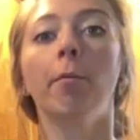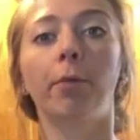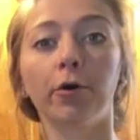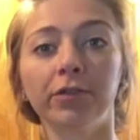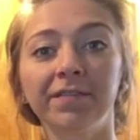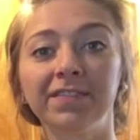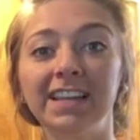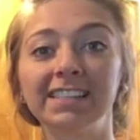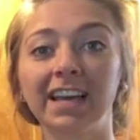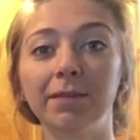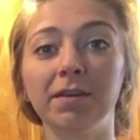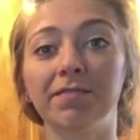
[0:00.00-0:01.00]
Both of these
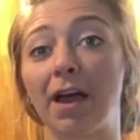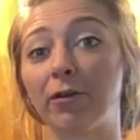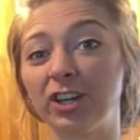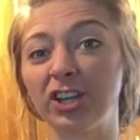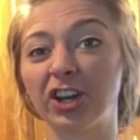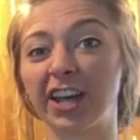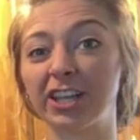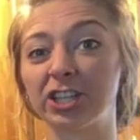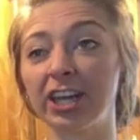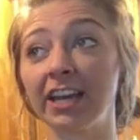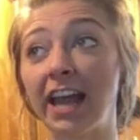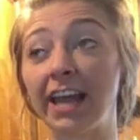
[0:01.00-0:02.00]
can be found in your
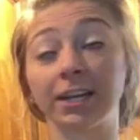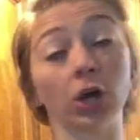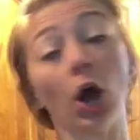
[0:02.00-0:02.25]
kitchen and